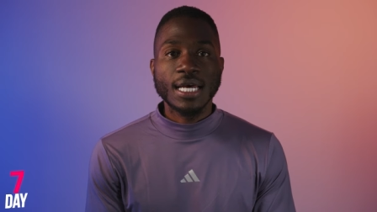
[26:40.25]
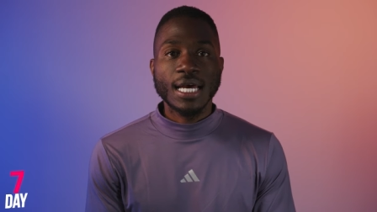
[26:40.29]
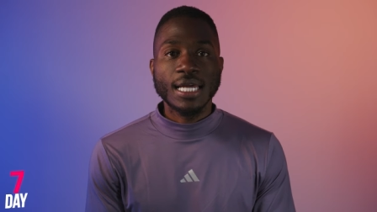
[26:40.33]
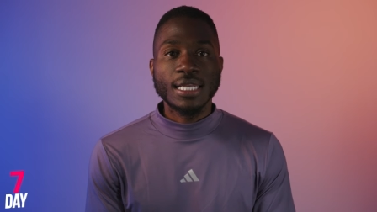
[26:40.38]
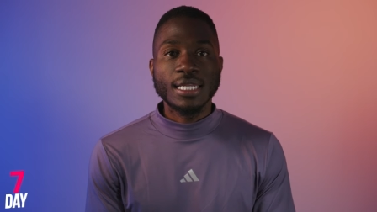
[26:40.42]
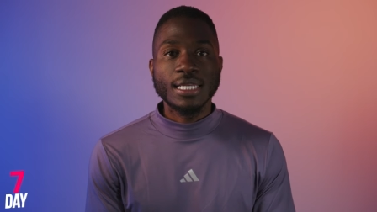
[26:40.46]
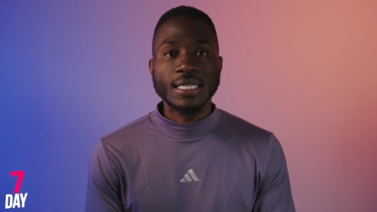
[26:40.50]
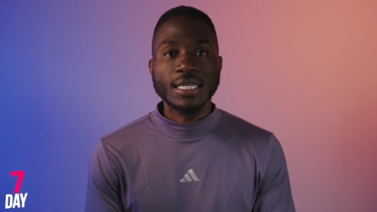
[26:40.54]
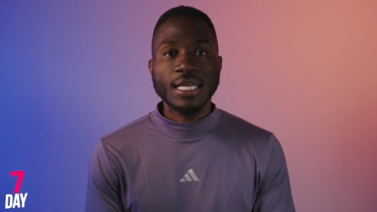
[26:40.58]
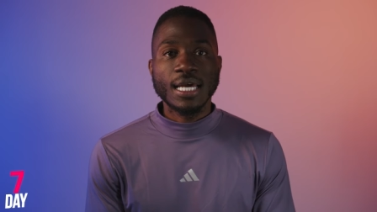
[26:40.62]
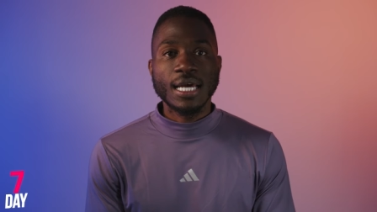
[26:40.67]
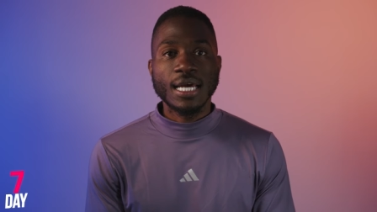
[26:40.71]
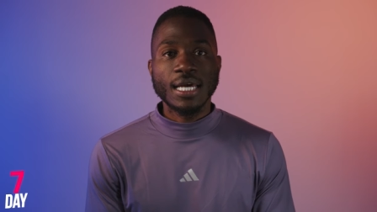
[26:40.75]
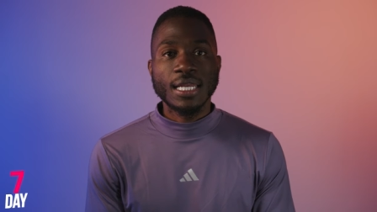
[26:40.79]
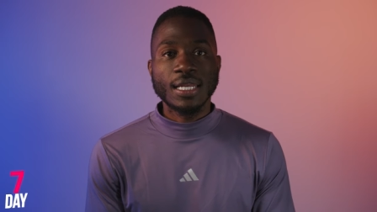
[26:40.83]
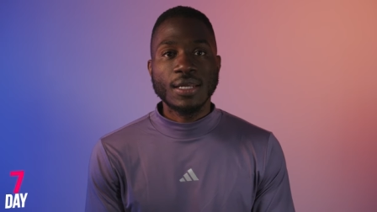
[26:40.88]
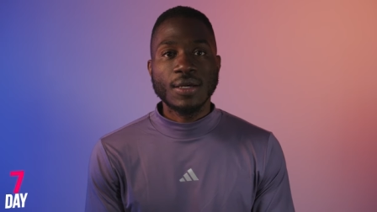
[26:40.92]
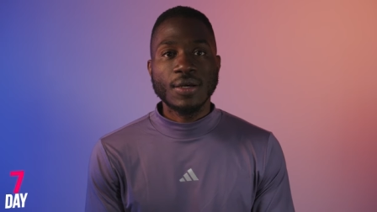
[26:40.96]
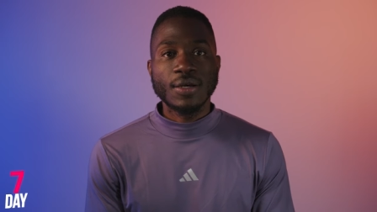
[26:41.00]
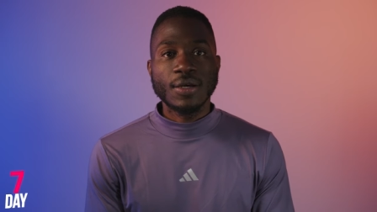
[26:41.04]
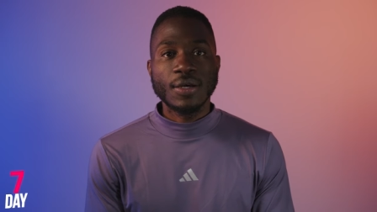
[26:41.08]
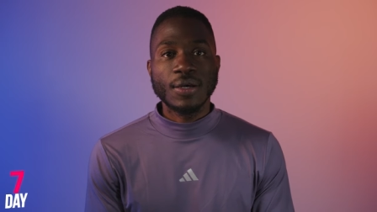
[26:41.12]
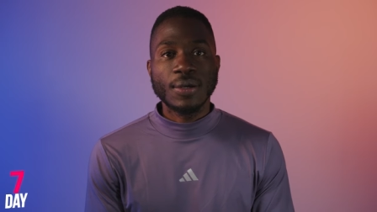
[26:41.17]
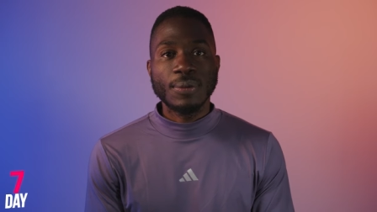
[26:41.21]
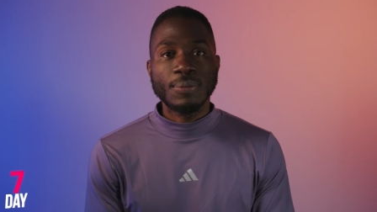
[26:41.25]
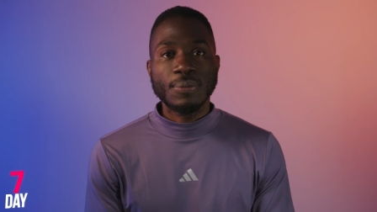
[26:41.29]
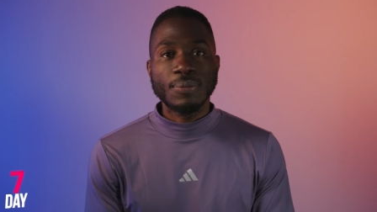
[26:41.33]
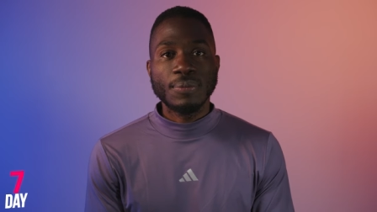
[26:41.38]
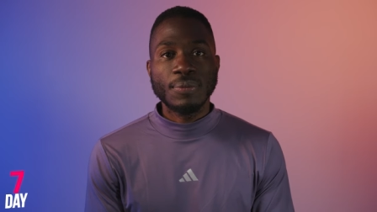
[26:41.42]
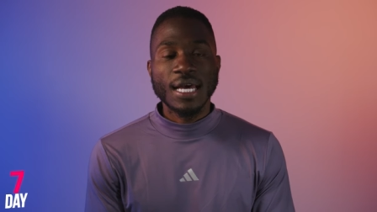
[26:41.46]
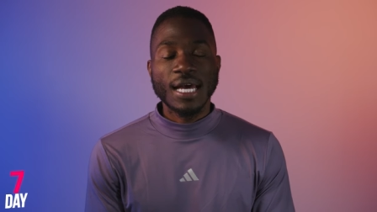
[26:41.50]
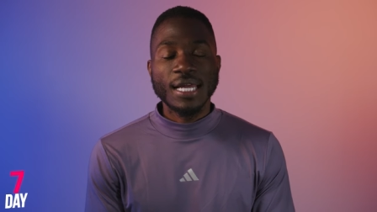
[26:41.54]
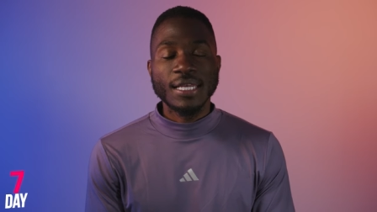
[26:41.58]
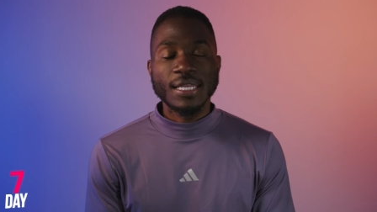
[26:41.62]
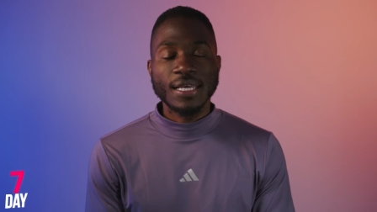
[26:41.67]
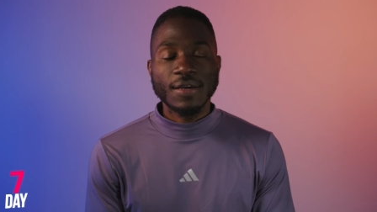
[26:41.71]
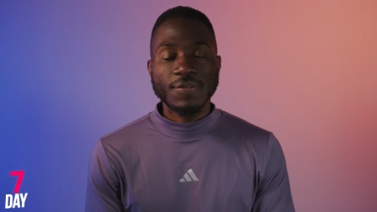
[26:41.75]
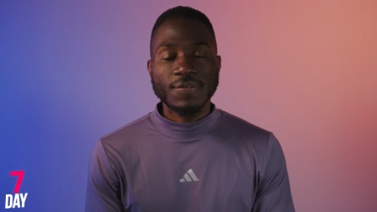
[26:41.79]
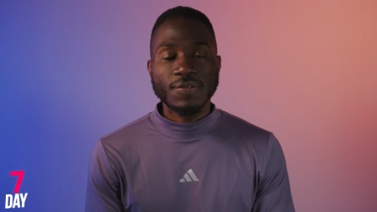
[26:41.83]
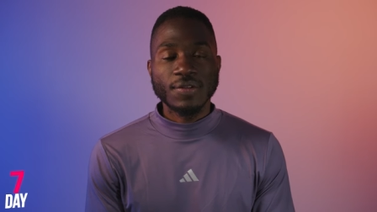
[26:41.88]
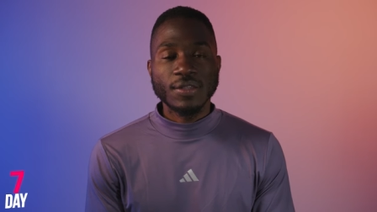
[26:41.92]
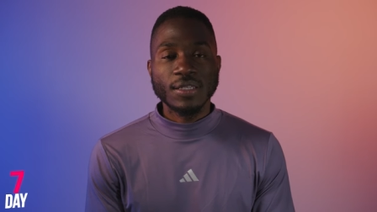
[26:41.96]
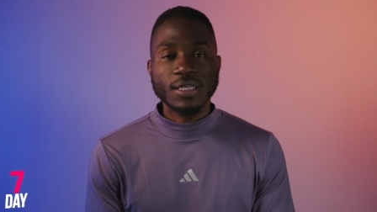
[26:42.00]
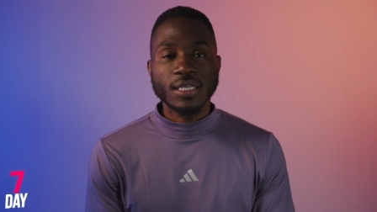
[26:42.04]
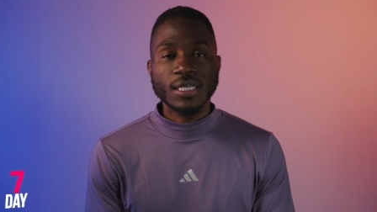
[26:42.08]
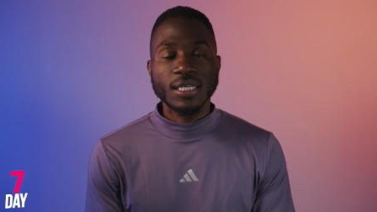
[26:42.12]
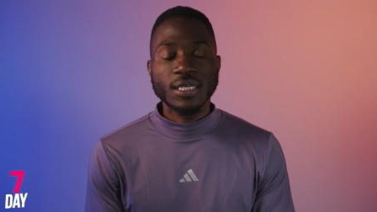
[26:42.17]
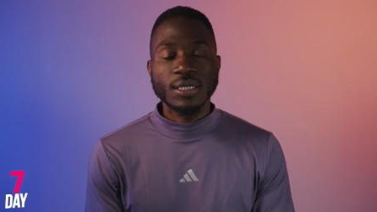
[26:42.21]
I did not, um, I
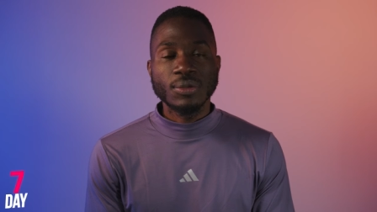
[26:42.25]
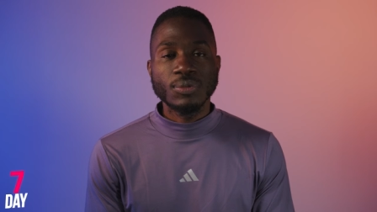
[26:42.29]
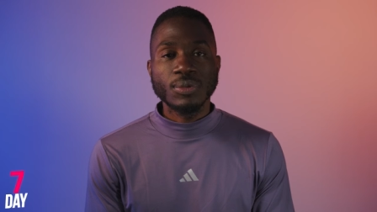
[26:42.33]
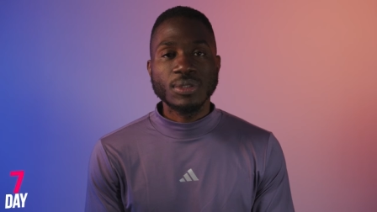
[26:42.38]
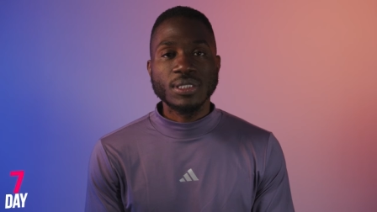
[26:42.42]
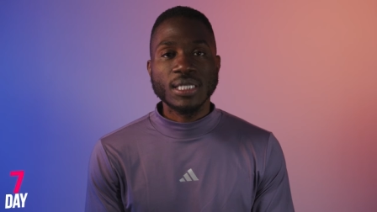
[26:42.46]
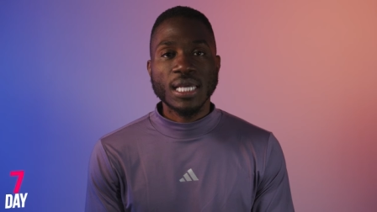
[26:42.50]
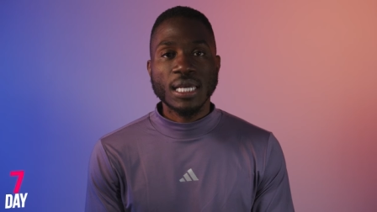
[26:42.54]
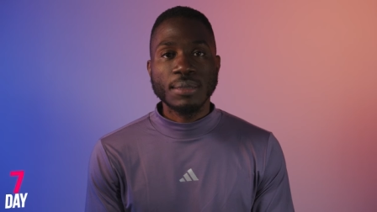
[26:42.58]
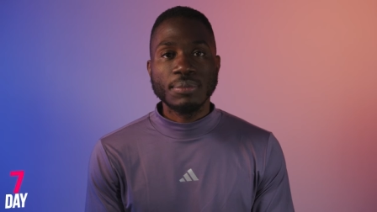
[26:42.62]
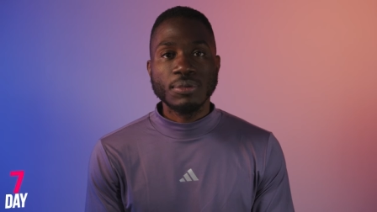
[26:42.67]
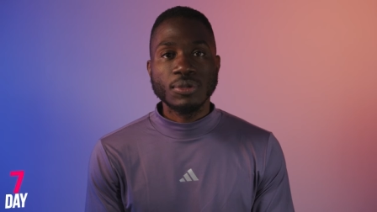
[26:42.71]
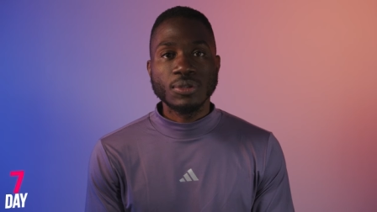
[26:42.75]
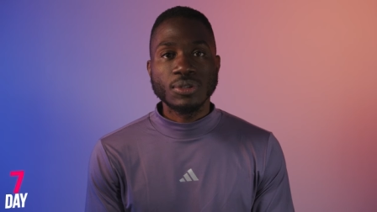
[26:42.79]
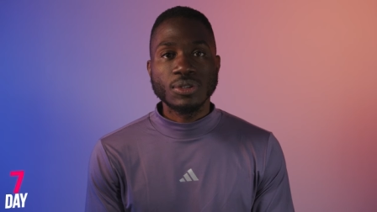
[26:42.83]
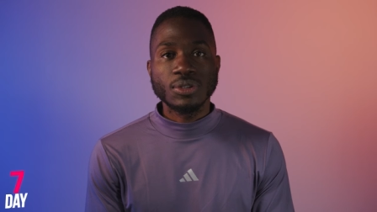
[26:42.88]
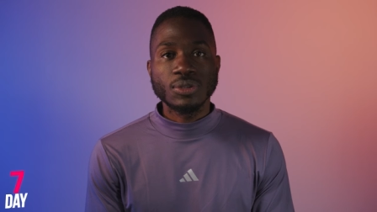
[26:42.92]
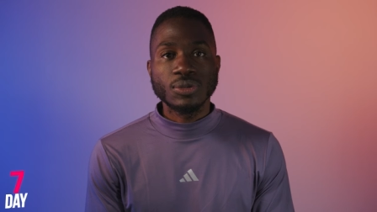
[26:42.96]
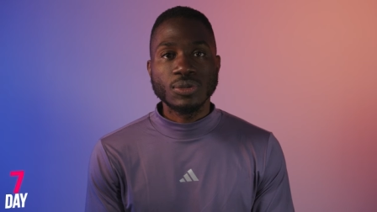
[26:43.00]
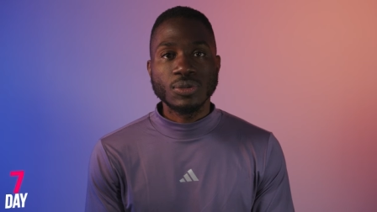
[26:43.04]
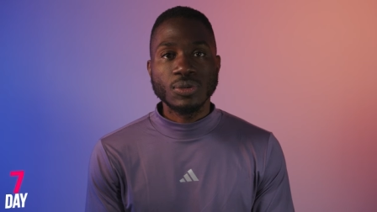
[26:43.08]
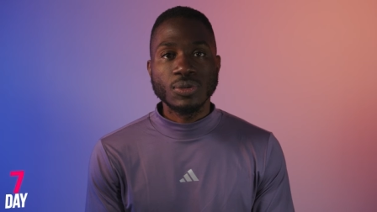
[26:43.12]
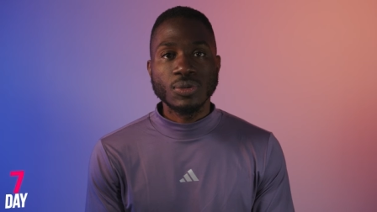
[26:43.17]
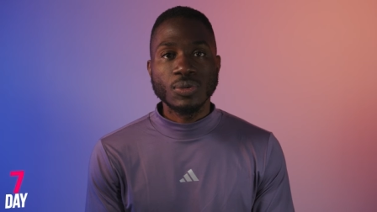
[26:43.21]
definitely was able to